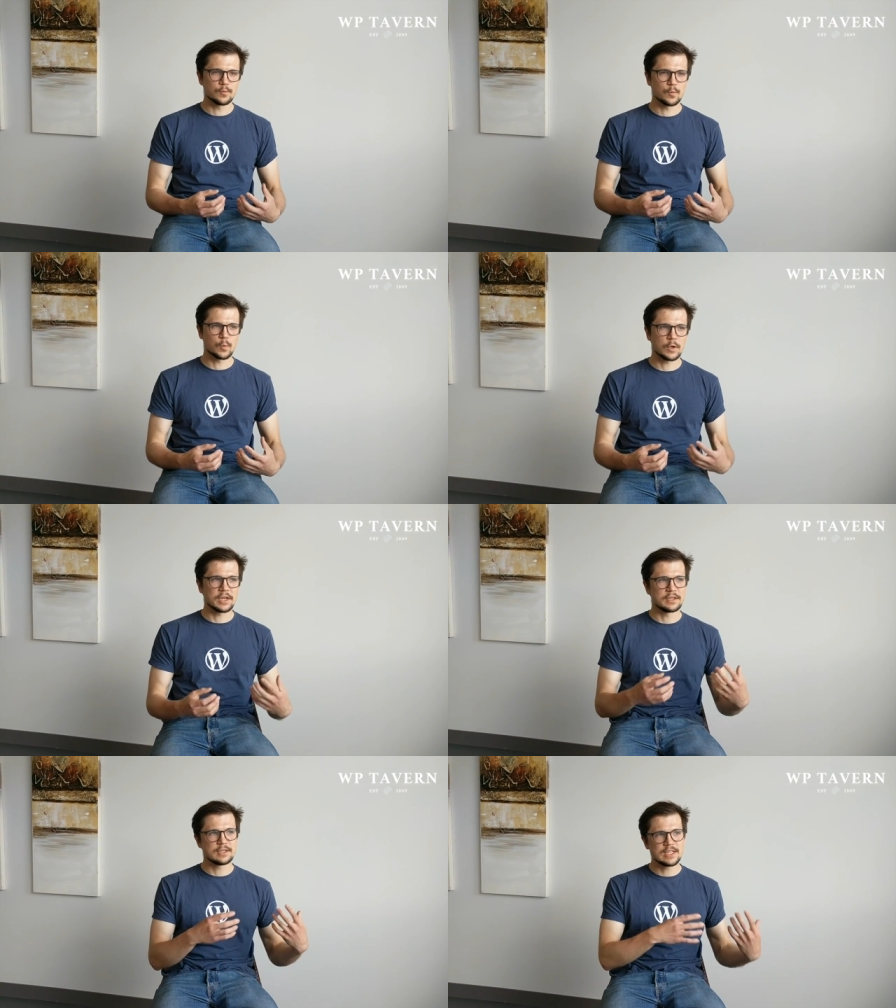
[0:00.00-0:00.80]
work
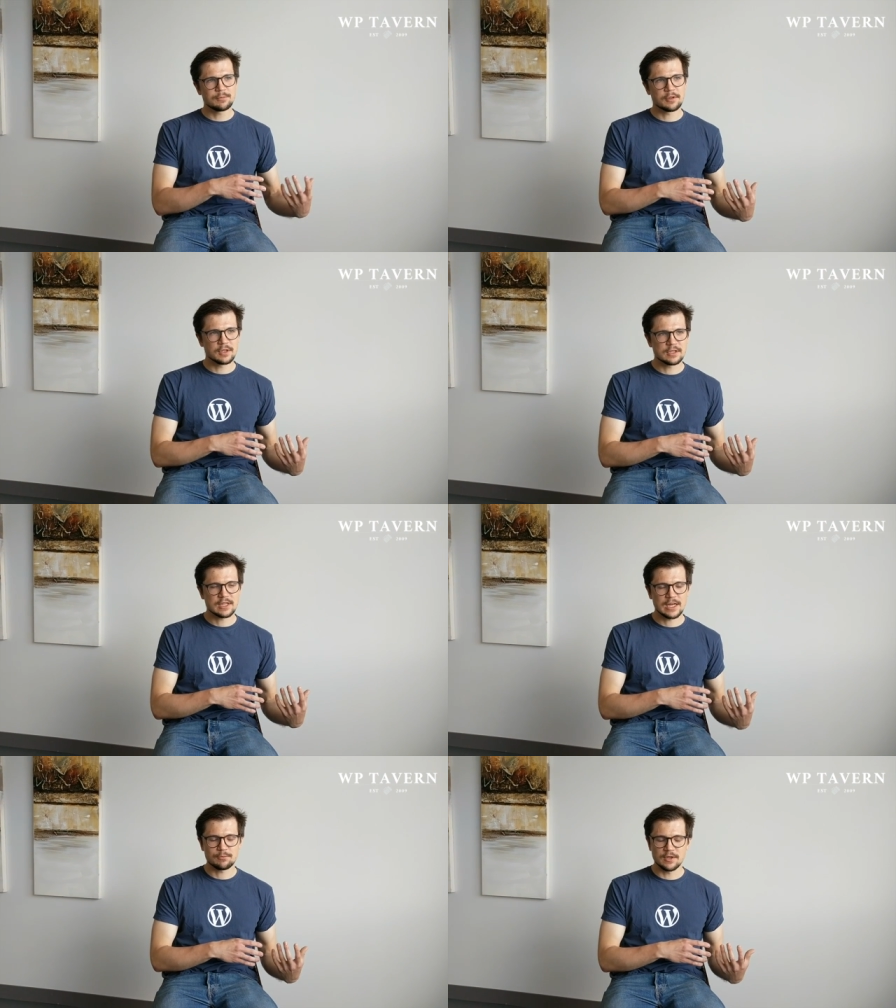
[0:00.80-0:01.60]
in a team at that
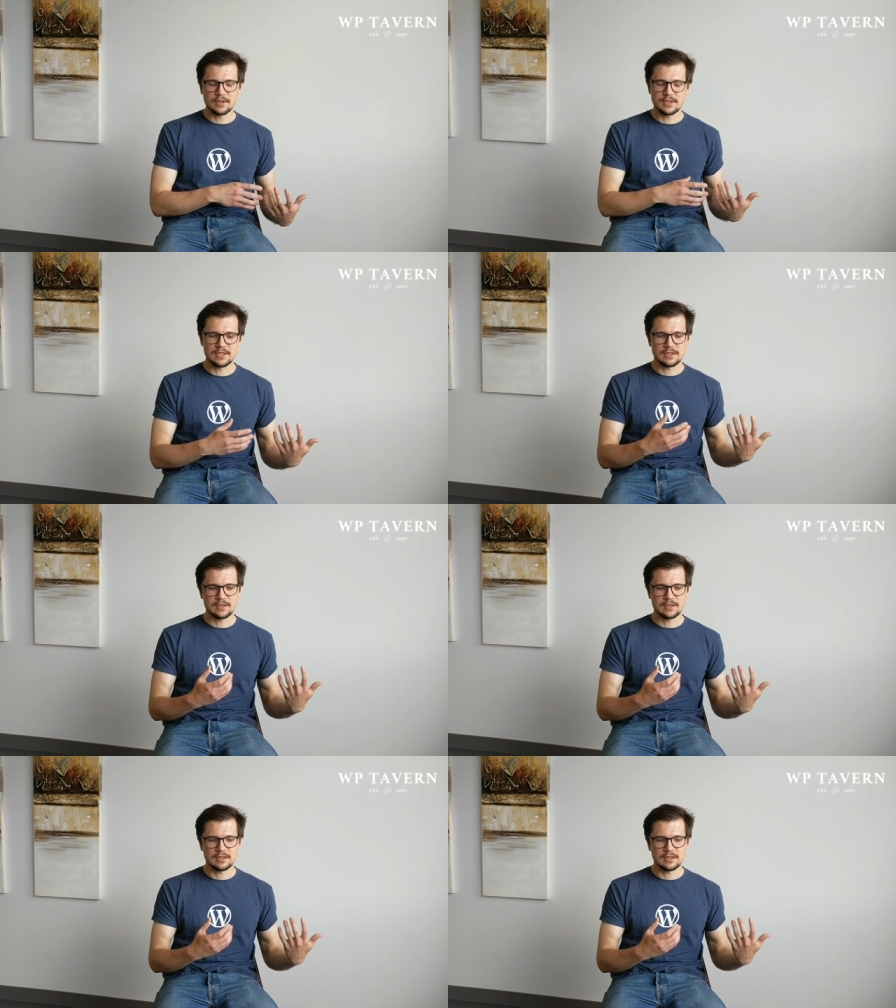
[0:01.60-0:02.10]
time, because